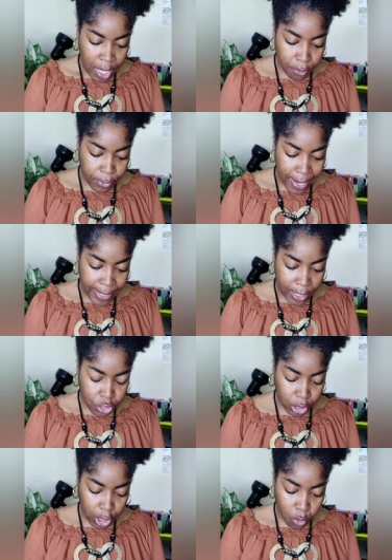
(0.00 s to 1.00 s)
and
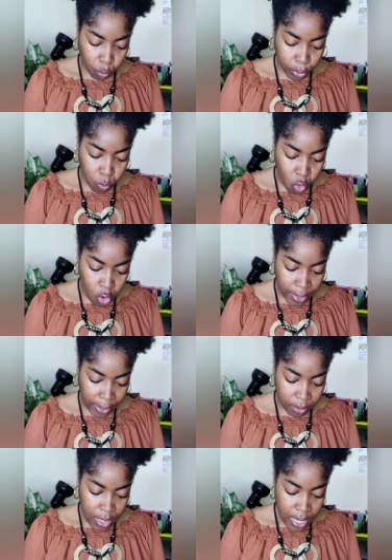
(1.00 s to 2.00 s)
financially
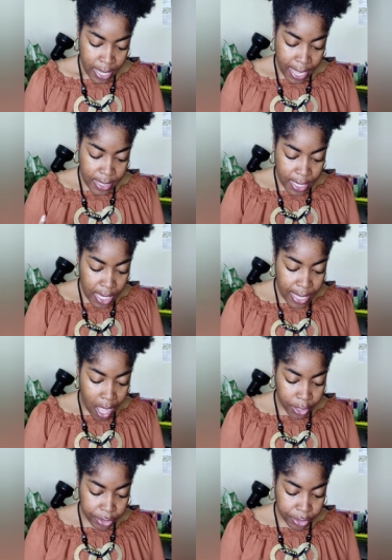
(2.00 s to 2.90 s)
rewarding. And then allow